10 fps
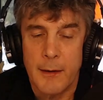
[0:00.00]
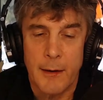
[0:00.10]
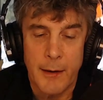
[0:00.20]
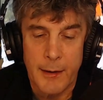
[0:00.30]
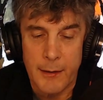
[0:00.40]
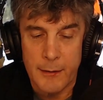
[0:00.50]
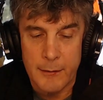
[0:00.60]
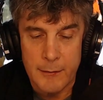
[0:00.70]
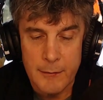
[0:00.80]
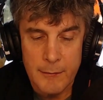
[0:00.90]
Yeah,
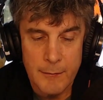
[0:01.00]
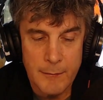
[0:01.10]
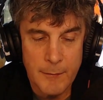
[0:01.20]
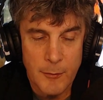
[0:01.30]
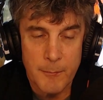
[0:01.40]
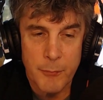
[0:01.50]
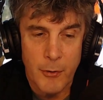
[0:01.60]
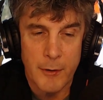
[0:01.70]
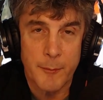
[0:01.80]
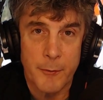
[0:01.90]
and you
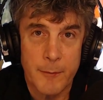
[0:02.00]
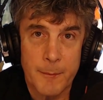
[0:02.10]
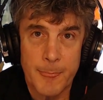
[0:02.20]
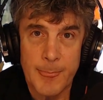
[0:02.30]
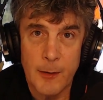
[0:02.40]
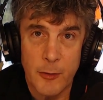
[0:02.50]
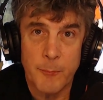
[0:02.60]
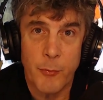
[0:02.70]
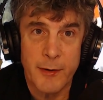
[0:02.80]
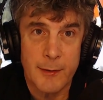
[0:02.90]
brought up a
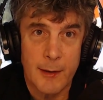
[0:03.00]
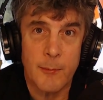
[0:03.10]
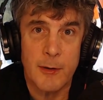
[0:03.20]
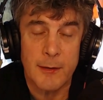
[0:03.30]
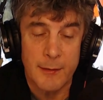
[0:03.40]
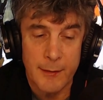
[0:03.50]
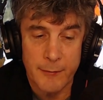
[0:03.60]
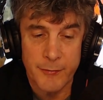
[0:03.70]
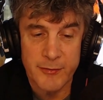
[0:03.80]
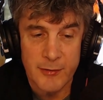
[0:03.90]
good point that I wanted to
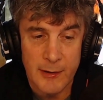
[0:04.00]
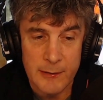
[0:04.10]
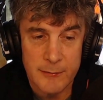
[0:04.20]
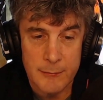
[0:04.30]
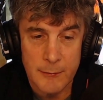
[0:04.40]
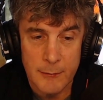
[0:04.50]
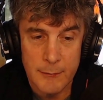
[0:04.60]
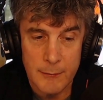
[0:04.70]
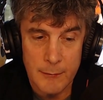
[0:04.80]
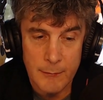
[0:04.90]
emphasize.
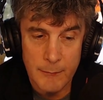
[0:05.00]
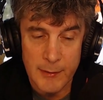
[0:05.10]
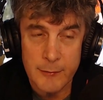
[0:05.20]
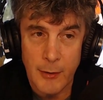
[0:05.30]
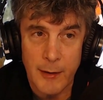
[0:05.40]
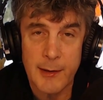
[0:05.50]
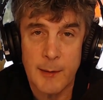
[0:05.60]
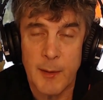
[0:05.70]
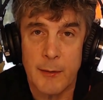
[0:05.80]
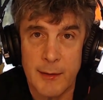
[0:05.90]
When
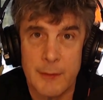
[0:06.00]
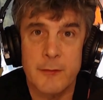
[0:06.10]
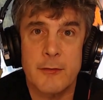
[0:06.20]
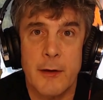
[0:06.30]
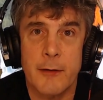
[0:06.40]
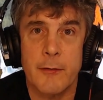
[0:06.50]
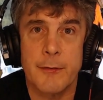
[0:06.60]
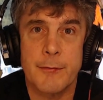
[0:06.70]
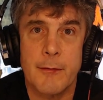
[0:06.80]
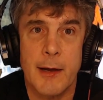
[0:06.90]
talking about insider
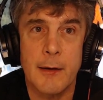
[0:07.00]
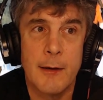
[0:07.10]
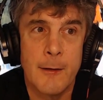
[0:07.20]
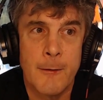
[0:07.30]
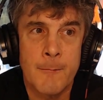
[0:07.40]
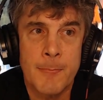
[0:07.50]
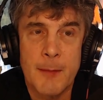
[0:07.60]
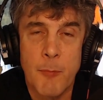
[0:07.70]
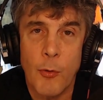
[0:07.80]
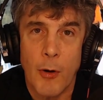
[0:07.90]
threat,
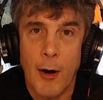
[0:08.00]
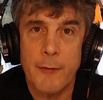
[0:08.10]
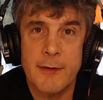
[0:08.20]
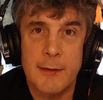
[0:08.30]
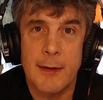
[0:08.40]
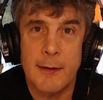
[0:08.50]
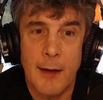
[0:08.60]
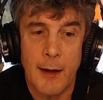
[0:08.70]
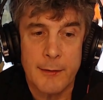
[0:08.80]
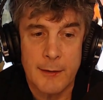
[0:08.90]
more often than
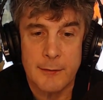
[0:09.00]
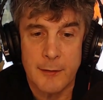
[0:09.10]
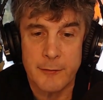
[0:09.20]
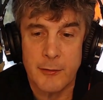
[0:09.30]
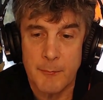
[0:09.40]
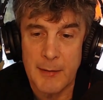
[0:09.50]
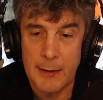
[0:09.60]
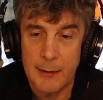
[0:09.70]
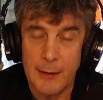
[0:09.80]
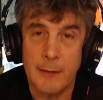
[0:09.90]
not, that doesn't
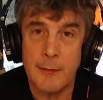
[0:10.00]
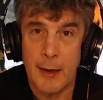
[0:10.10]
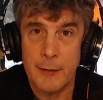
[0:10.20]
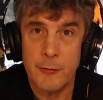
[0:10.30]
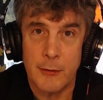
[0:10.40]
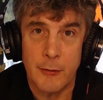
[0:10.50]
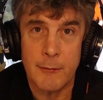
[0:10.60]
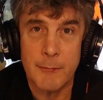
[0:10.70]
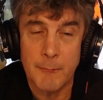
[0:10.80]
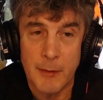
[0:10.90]
mean
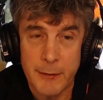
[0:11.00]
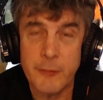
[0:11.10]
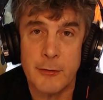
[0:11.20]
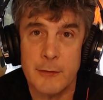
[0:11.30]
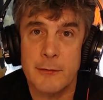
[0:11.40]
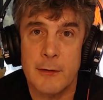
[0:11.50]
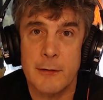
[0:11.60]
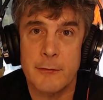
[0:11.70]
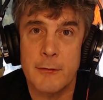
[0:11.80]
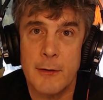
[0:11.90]
intentional
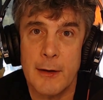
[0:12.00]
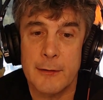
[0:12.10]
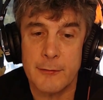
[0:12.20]
maliciousness.